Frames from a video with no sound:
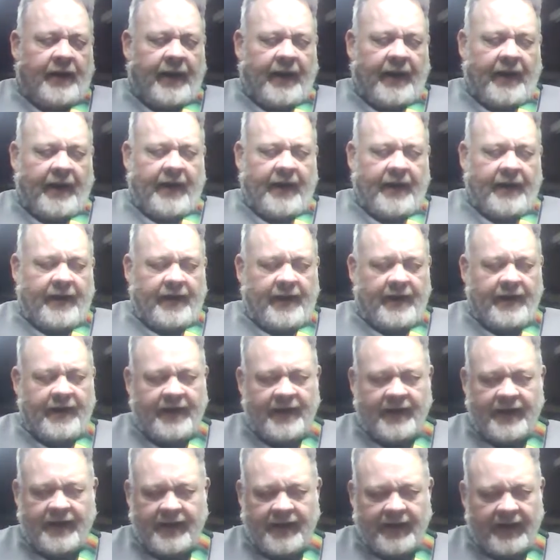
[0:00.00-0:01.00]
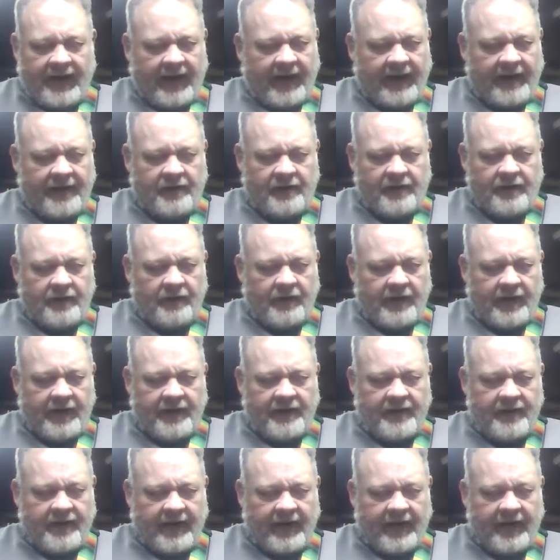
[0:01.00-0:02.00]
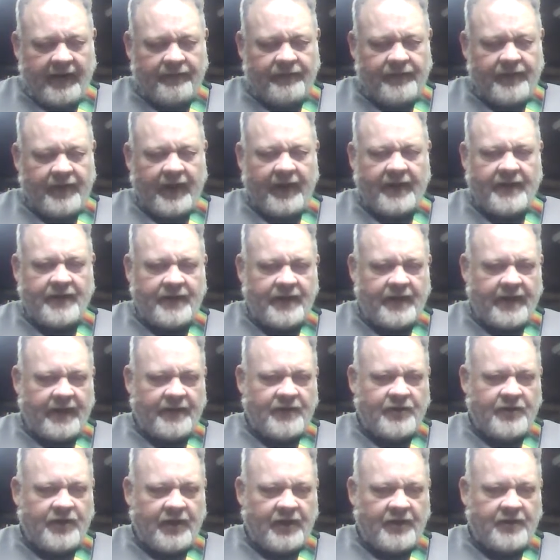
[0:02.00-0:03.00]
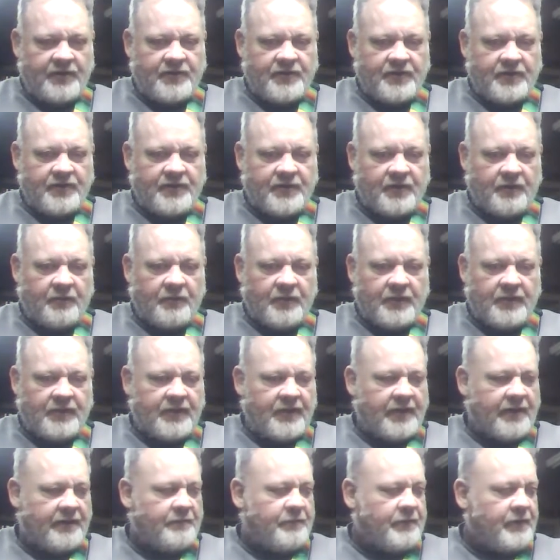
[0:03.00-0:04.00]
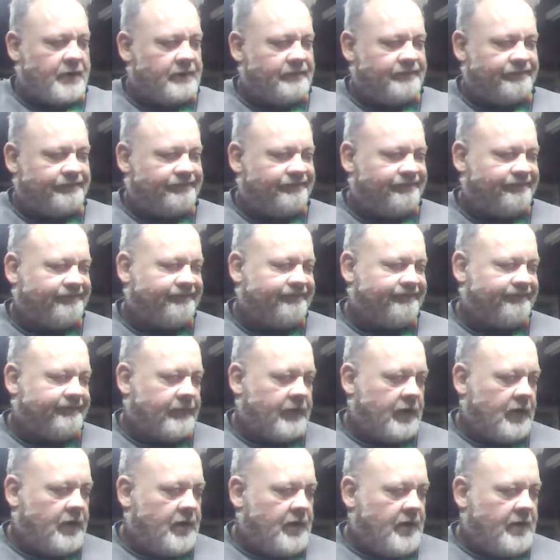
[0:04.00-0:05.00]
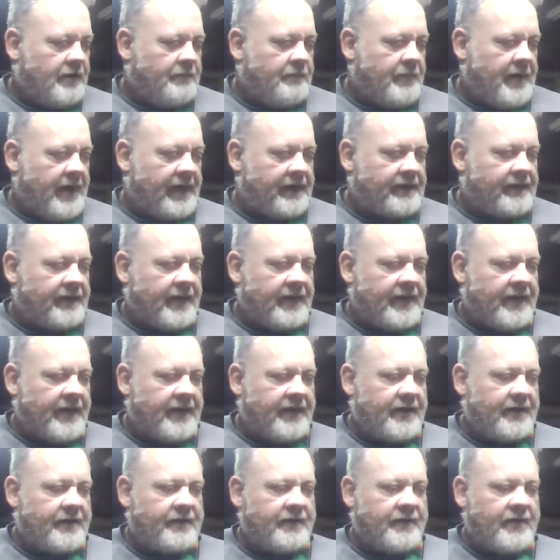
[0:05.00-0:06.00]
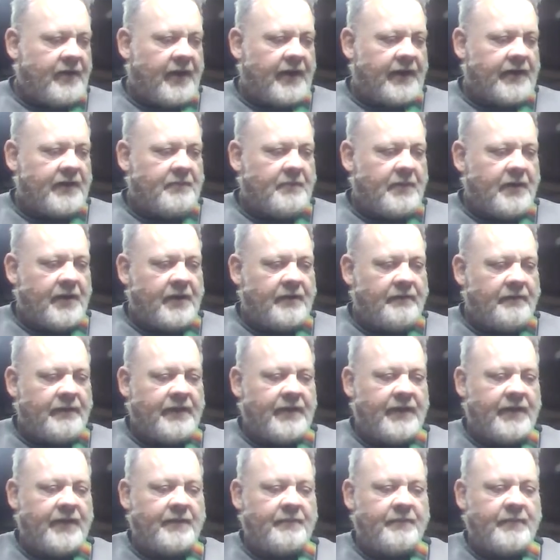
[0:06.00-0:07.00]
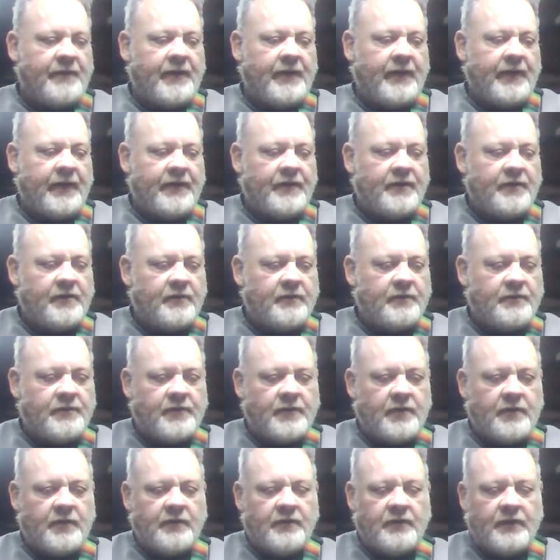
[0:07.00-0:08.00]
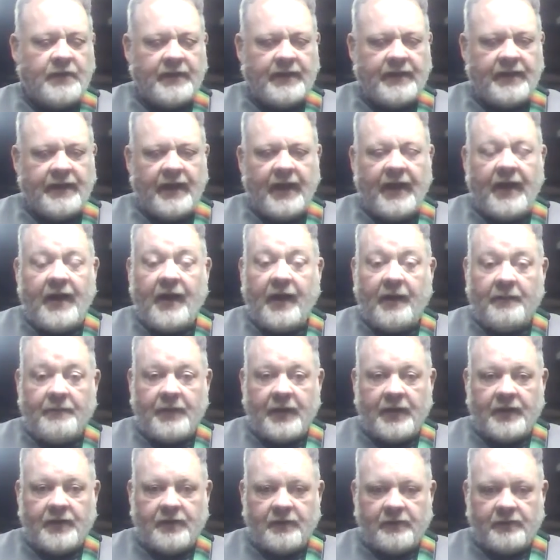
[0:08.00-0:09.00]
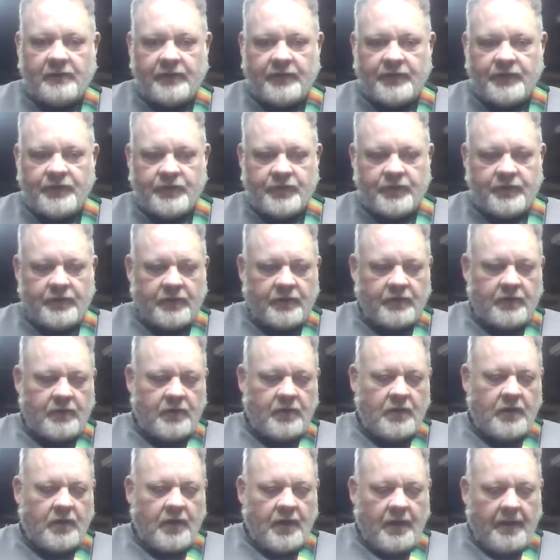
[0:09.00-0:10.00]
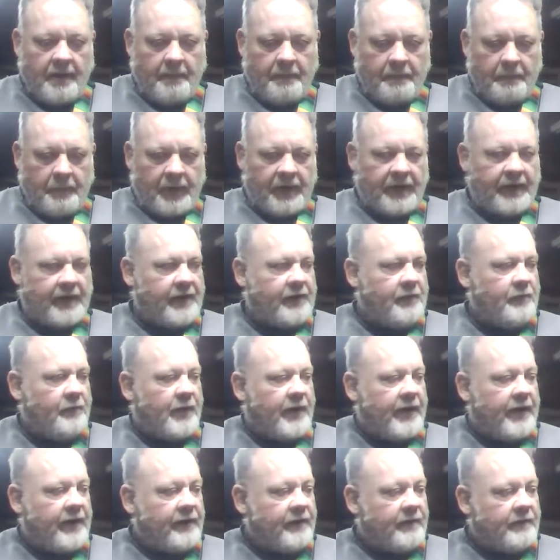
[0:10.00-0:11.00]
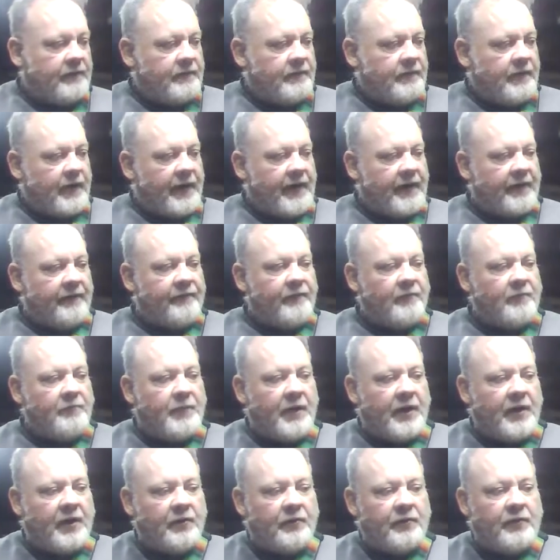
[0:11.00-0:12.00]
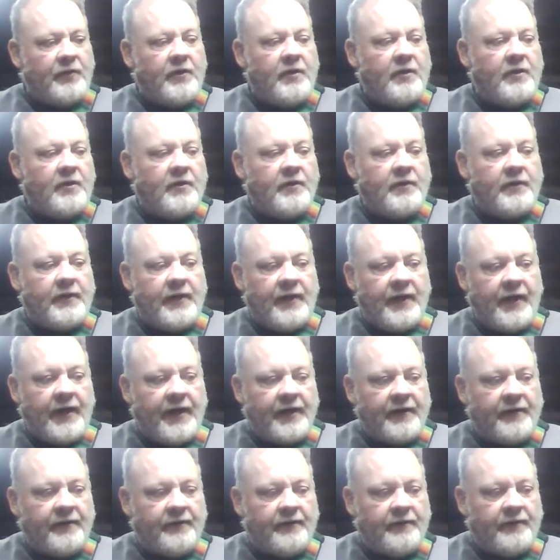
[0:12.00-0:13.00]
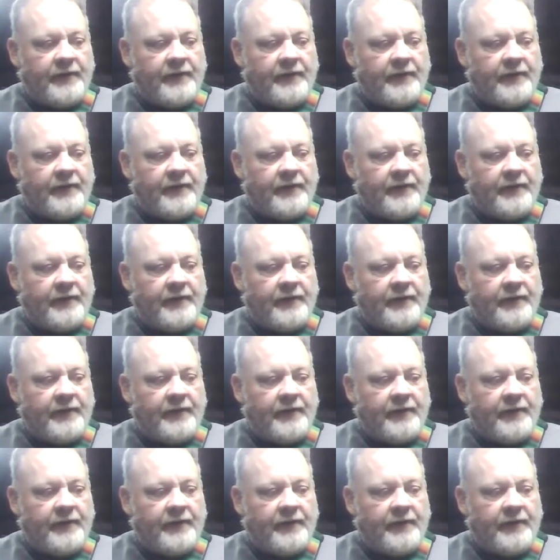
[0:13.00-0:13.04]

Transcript: And I don't know. I have the idea I changed this at one time, but back then I didn't document every damn thing I do, so I'm not totally sure. But anyway, I have a bone nut.